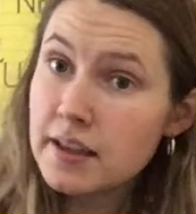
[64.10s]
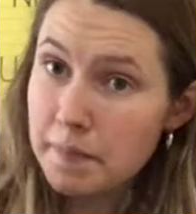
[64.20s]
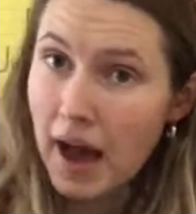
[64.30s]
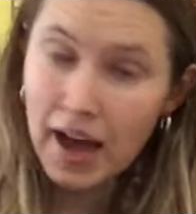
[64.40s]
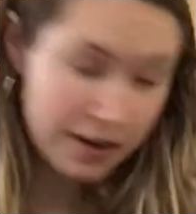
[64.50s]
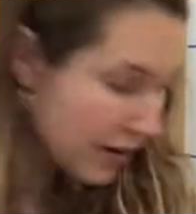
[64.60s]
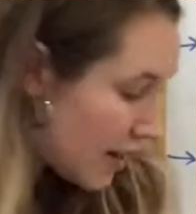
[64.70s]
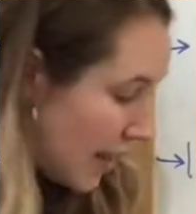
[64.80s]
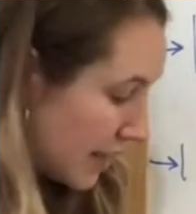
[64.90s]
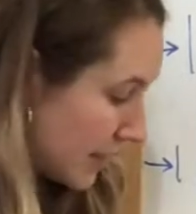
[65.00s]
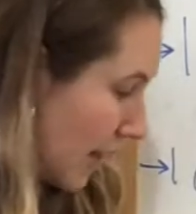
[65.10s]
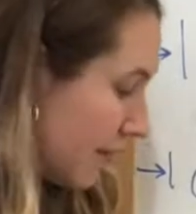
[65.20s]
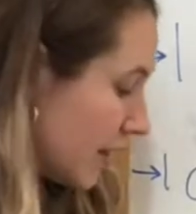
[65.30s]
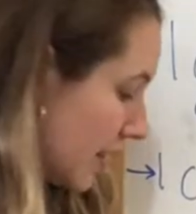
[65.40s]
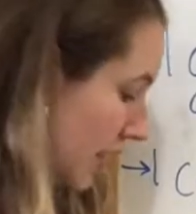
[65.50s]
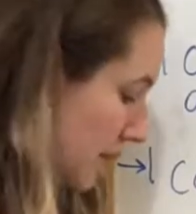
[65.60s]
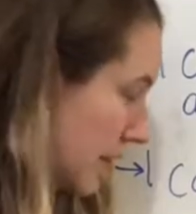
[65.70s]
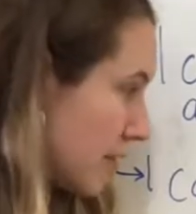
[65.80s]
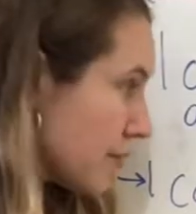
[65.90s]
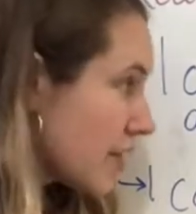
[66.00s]
the pattern and definitely going to
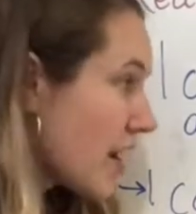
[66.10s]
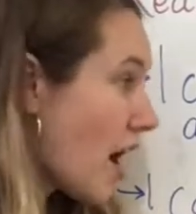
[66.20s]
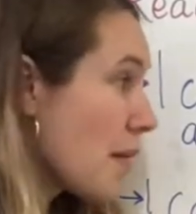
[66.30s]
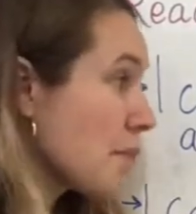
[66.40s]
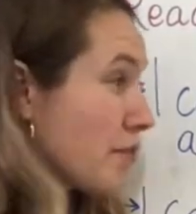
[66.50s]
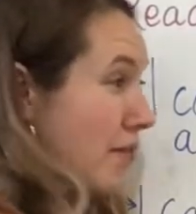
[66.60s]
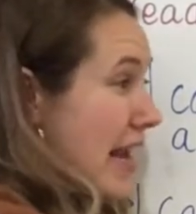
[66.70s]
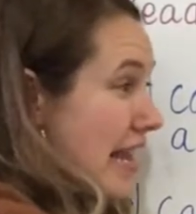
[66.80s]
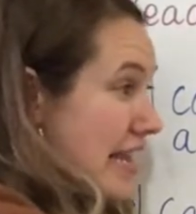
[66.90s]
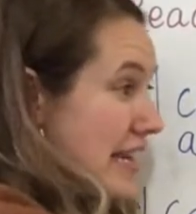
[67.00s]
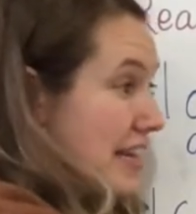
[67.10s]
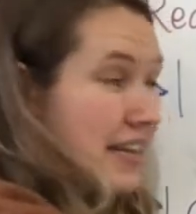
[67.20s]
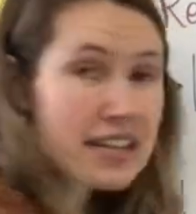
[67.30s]
be using our brain